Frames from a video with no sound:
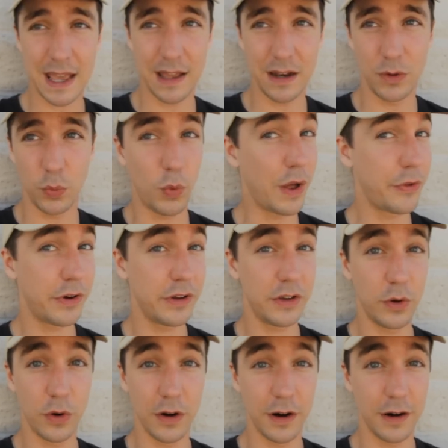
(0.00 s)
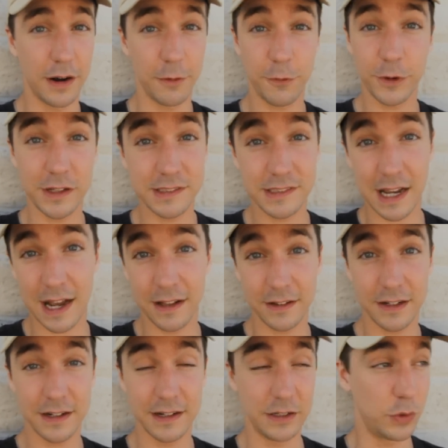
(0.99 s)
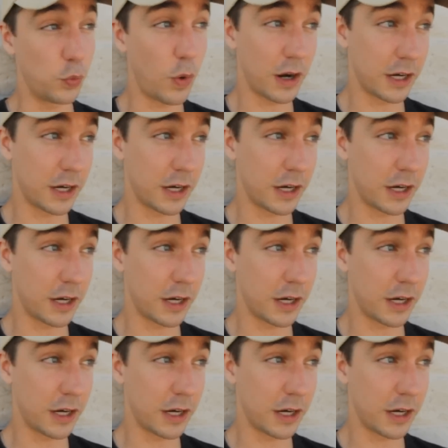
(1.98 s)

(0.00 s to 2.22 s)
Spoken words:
And whether you're a freestyler and you